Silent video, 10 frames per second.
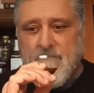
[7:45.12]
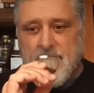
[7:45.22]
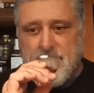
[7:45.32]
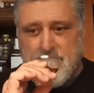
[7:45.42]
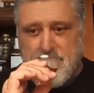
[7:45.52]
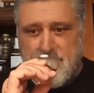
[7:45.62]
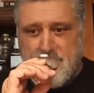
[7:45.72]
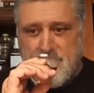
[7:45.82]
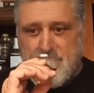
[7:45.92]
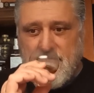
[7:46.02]

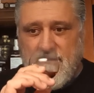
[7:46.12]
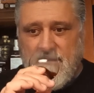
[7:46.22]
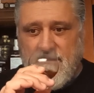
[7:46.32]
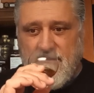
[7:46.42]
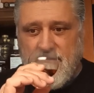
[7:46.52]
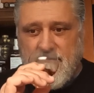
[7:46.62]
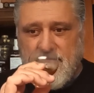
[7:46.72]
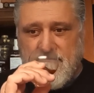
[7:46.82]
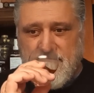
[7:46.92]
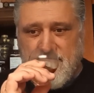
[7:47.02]

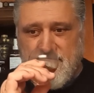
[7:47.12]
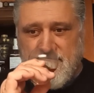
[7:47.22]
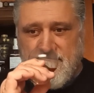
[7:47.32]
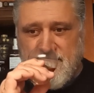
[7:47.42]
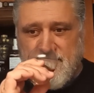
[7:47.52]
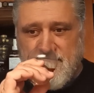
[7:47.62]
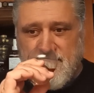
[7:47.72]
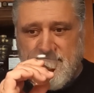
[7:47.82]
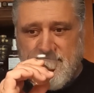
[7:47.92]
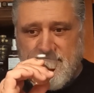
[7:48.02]

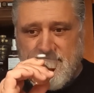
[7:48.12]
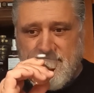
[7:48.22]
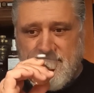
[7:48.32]
Nothing is said.